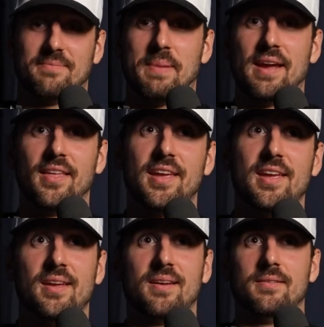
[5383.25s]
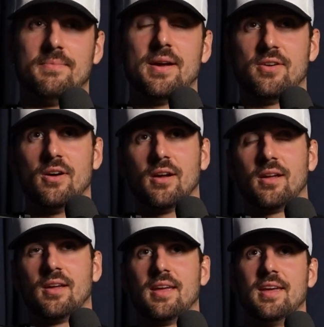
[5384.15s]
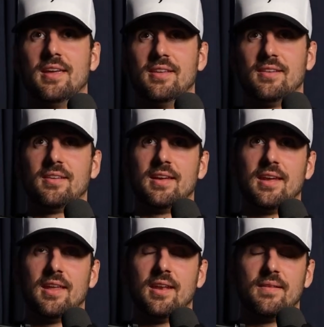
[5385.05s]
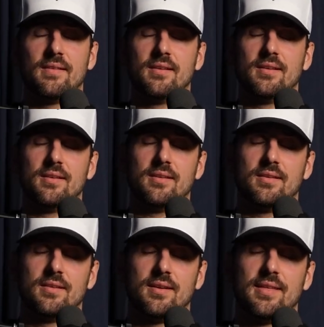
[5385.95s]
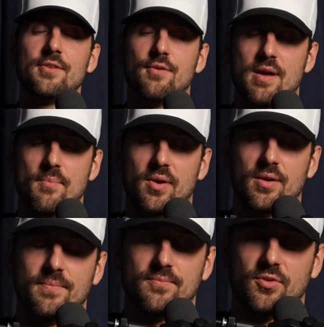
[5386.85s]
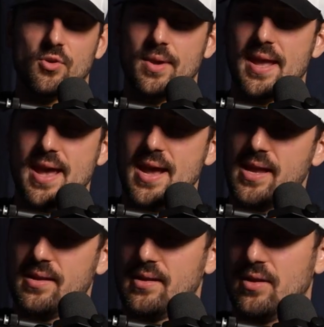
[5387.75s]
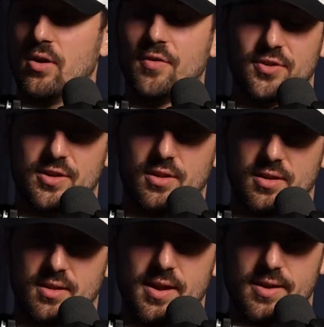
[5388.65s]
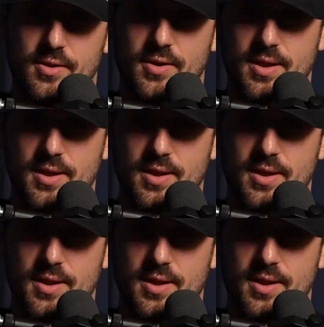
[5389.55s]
Like Bailey, my dog, is in, I think, November. So we had an officer killed in the line of